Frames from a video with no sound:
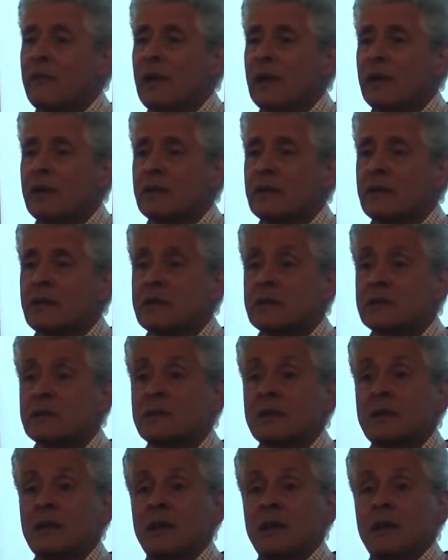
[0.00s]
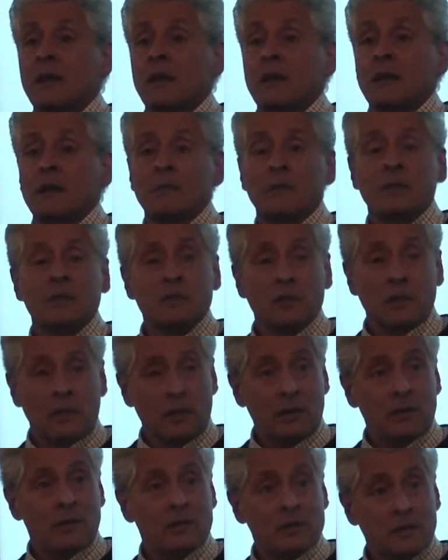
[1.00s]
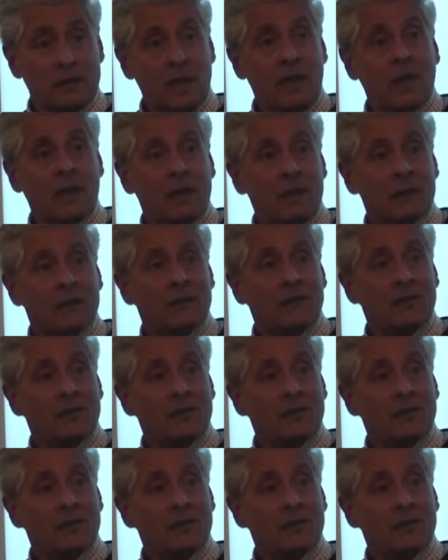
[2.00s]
about this. But sorry to say,